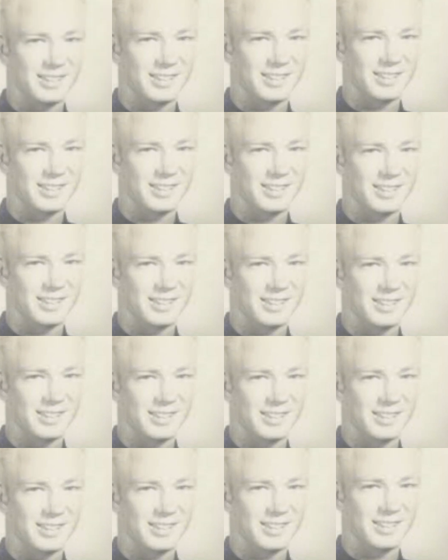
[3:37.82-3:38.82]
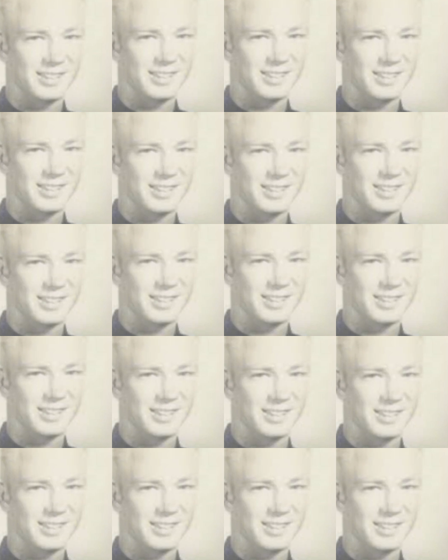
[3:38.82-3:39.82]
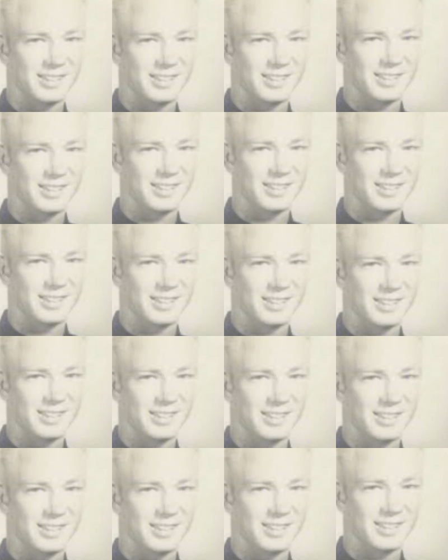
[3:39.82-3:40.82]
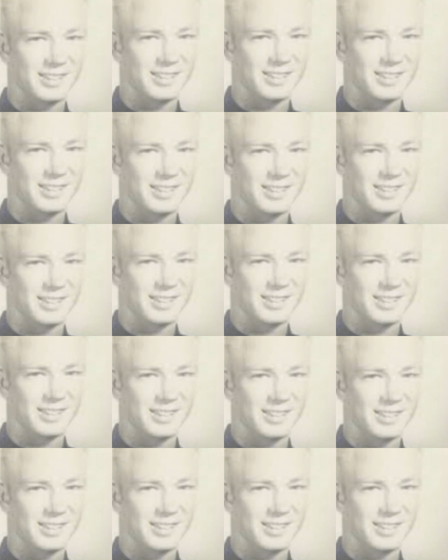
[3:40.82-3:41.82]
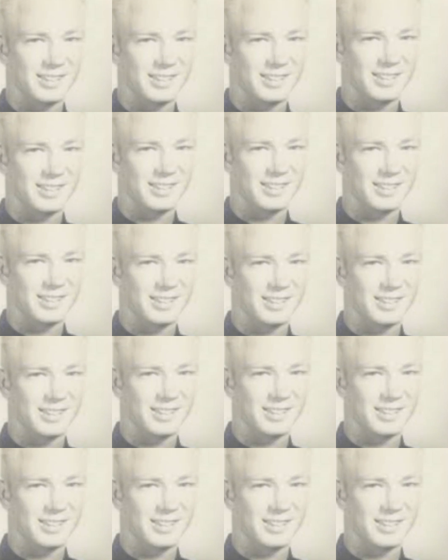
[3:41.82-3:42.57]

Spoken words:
(silence)